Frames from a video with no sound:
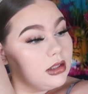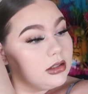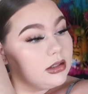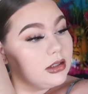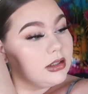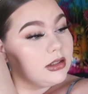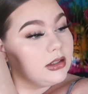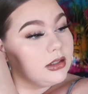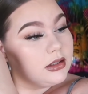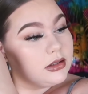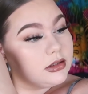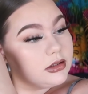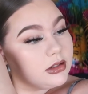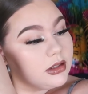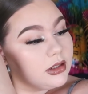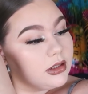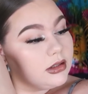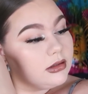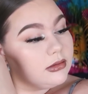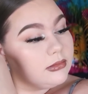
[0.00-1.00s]
like each
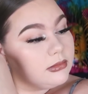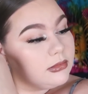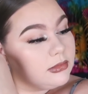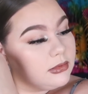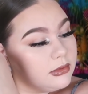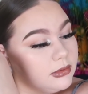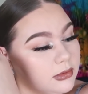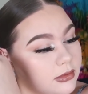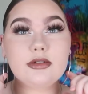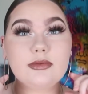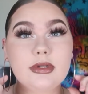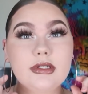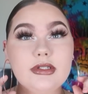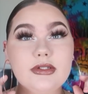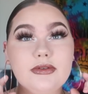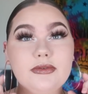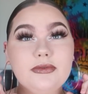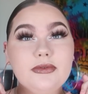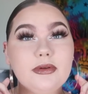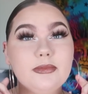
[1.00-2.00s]
time. These
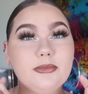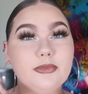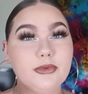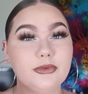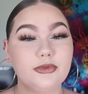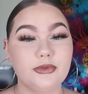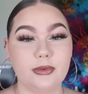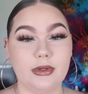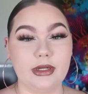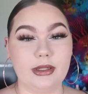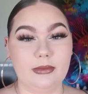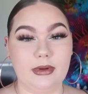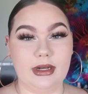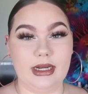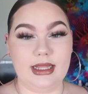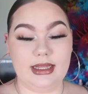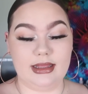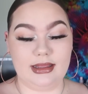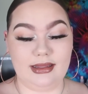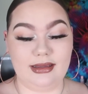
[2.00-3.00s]
ones are from Rue twenty-one,
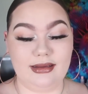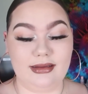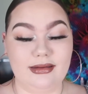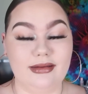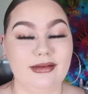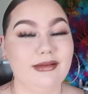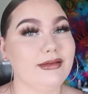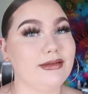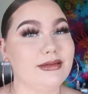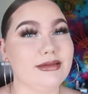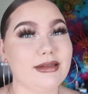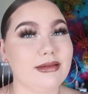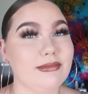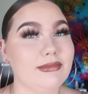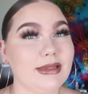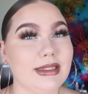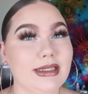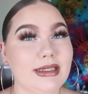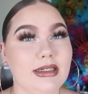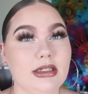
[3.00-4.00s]
I think, or
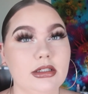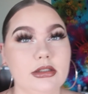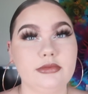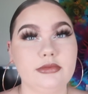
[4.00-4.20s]
something.